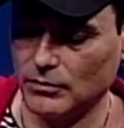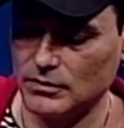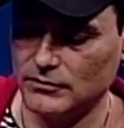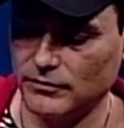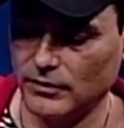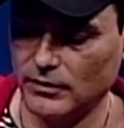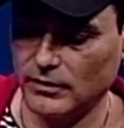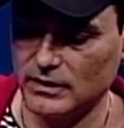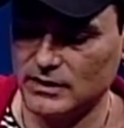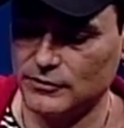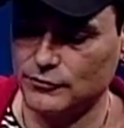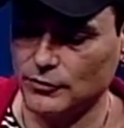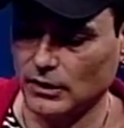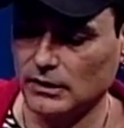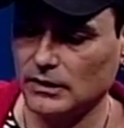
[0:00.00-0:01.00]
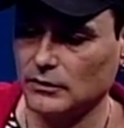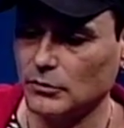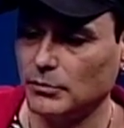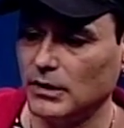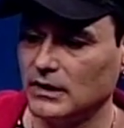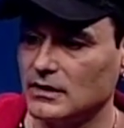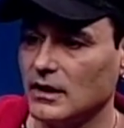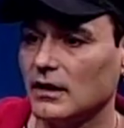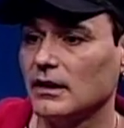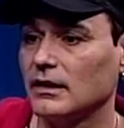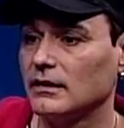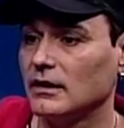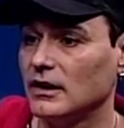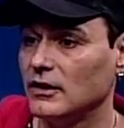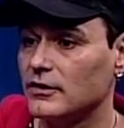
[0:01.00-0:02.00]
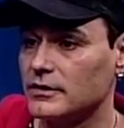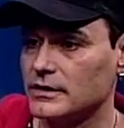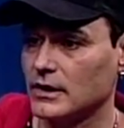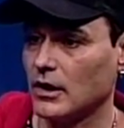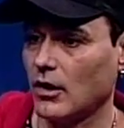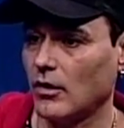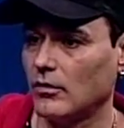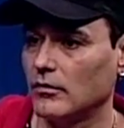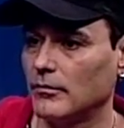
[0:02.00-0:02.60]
was very strictly to be Italian years ago,